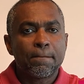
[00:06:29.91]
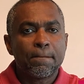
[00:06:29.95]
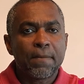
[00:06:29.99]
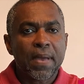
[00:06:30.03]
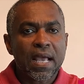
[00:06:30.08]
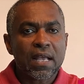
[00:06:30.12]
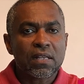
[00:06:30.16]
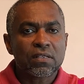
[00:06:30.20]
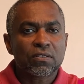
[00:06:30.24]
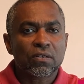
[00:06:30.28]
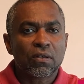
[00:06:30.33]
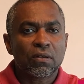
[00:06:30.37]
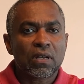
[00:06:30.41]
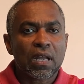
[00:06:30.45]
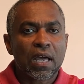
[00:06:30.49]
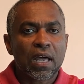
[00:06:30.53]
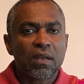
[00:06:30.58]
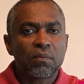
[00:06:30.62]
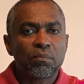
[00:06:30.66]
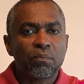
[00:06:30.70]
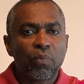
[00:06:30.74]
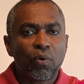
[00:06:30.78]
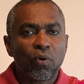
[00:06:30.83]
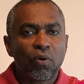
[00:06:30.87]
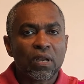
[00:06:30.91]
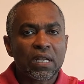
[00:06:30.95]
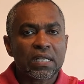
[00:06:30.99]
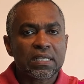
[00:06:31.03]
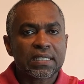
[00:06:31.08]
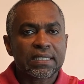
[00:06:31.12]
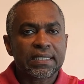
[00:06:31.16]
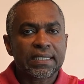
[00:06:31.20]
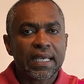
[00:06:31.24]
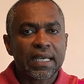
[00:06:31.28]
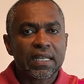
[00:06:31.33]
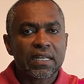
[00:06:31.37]
Basal and
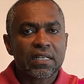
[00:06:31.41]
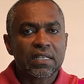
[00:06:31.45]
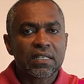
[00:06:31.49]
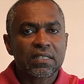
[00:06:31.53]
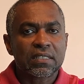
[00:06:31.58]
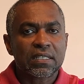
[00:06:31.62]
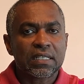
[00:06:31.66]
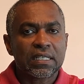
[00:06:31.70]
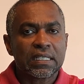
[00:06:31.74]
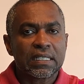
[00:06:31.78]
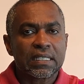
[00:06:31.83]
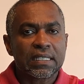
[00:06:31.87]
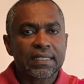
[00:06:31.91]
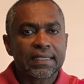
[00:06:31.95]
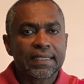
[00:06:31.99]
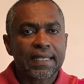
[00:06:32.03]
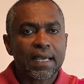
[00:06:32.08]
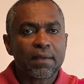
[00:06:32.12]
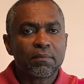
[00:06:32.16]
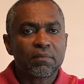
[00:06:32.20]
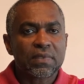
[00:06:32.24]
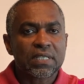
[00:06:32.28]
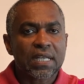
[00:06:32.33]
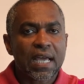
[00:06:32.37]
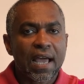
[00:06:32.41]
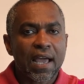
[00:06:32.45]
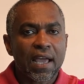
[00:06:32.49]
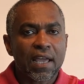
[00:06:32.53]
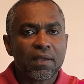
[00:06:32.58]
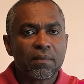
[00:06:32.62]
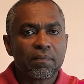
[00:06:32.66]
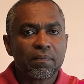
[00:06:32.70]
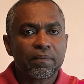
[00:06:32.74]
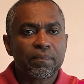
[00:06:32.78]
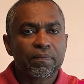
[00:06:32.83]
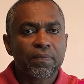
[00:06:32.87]
bowler settings in same
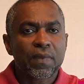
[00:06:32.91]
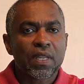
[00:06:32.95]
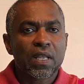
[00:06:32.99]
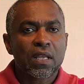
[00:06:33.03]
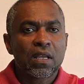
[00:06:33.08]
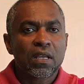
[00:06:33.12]
time.